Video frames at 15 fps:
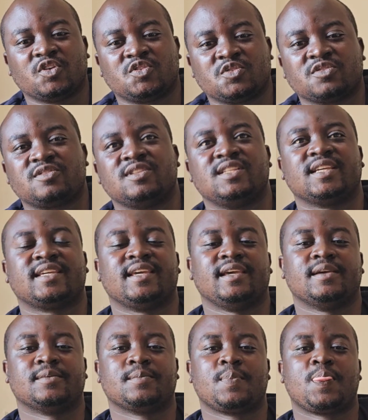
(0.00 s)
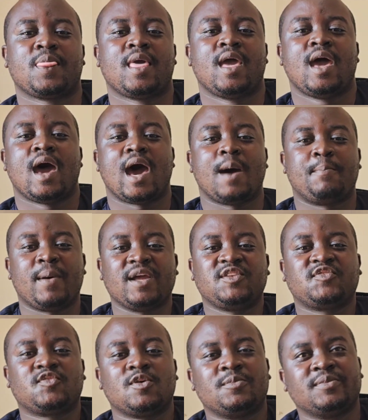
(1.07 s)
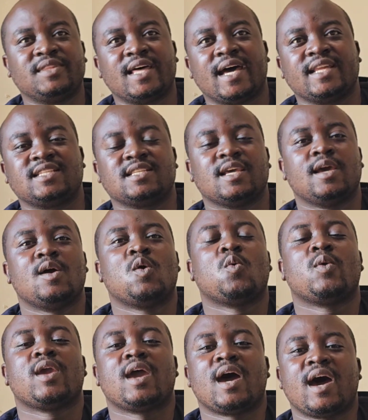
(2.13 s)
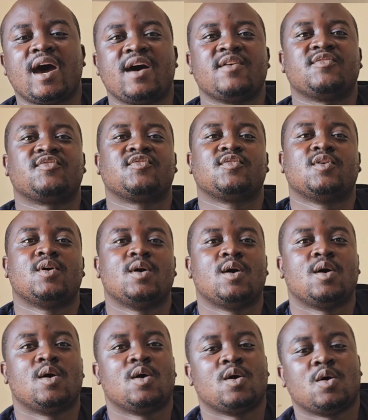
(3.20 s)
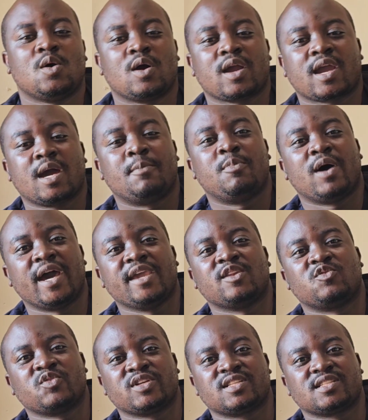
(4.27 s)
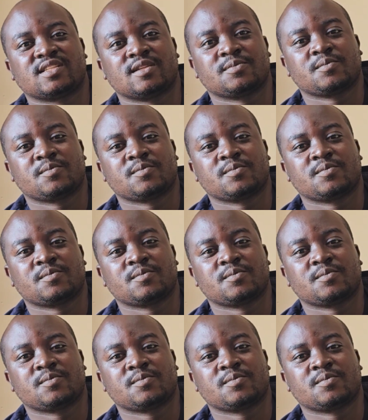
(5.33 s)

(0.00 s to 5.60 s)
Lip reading: tooth decay. Apart from that, we have carbohydrates.